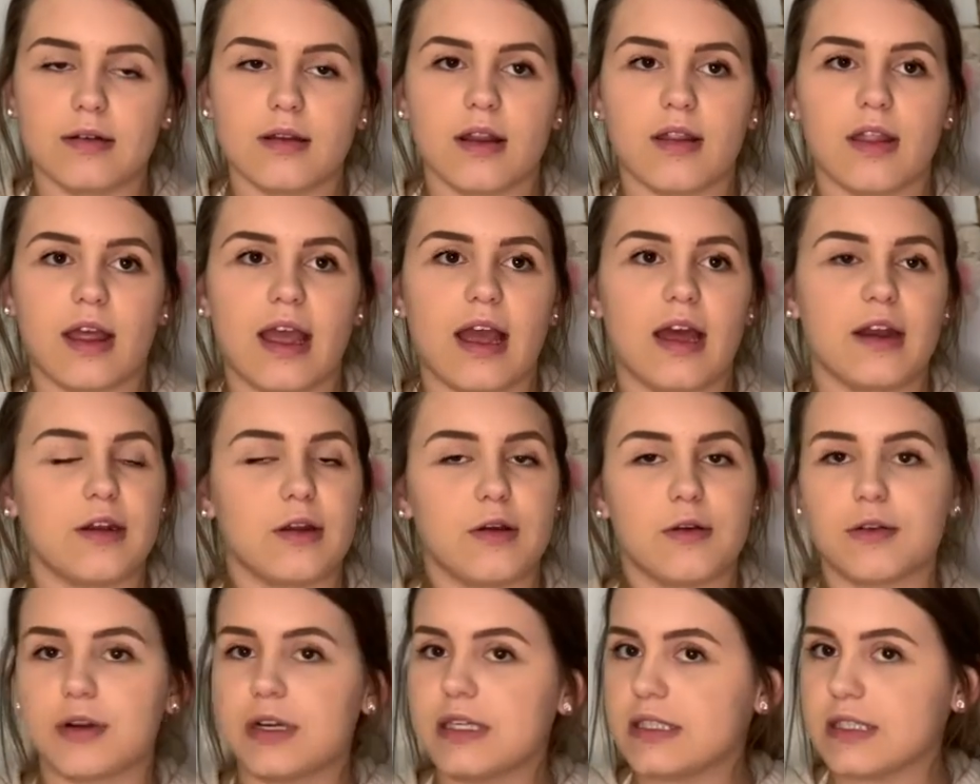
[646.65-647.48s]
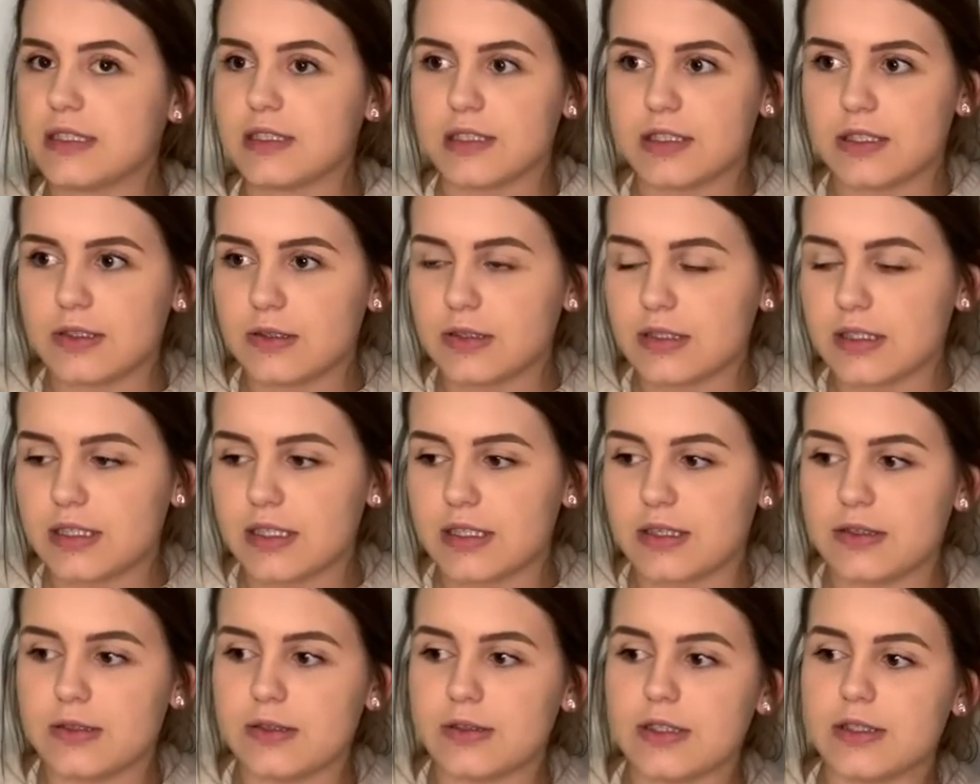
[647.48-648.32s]
They had no reason to do it
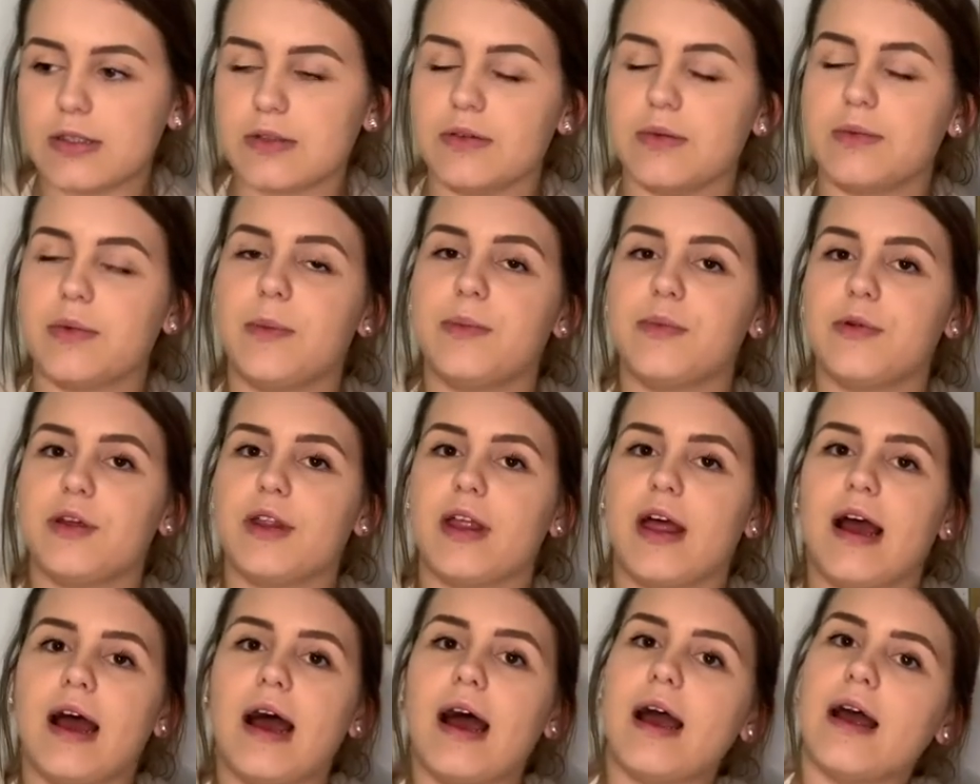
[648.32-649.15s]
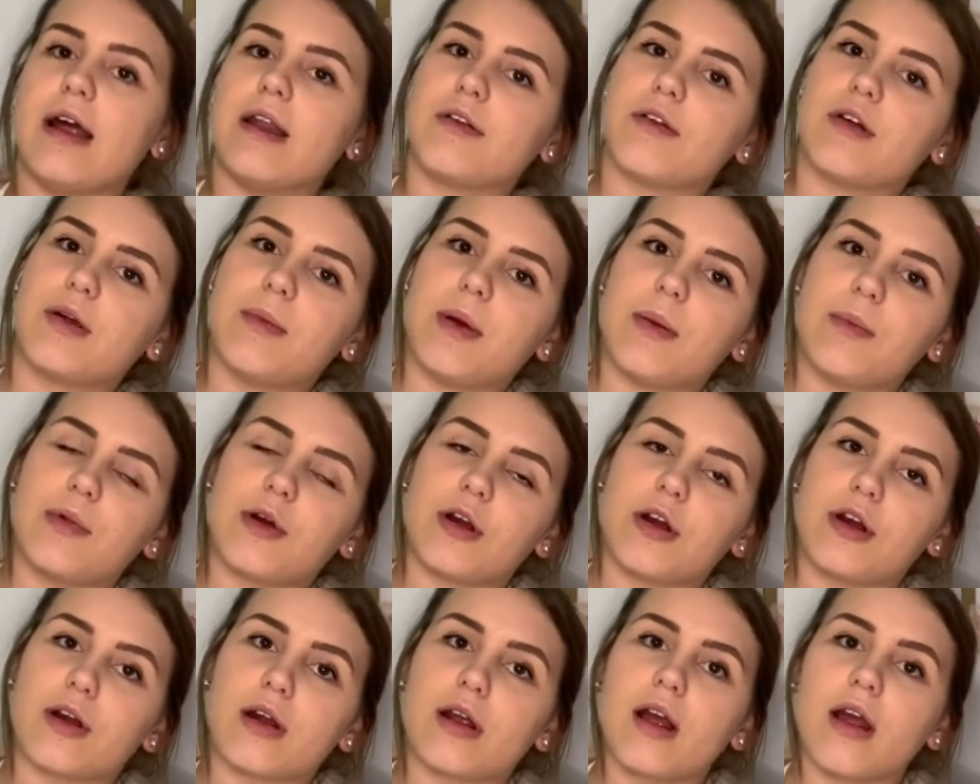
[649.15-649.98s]
to you. Just remember that, and
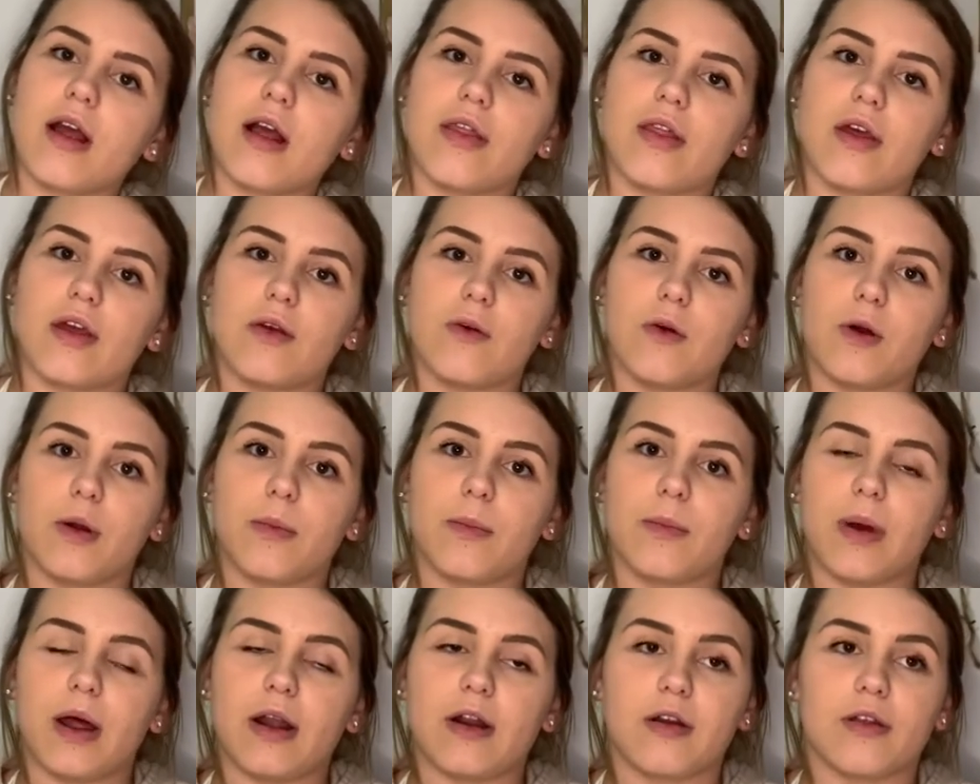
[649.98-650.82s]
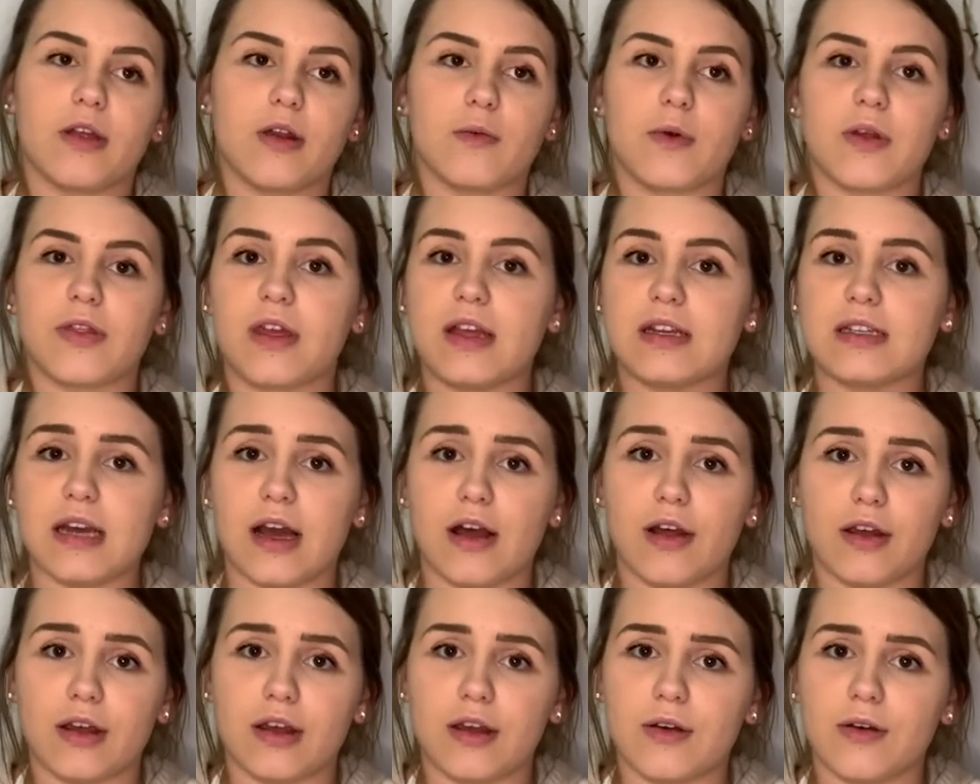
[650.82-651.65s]
remember that you are better than what they
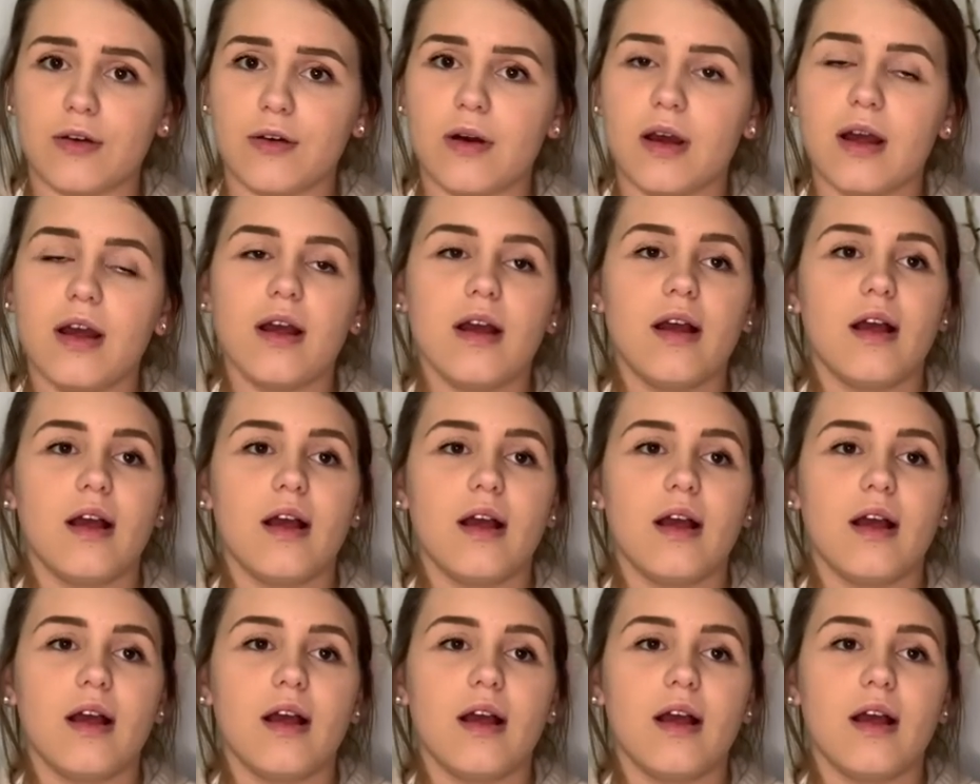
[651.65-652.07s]
tell you.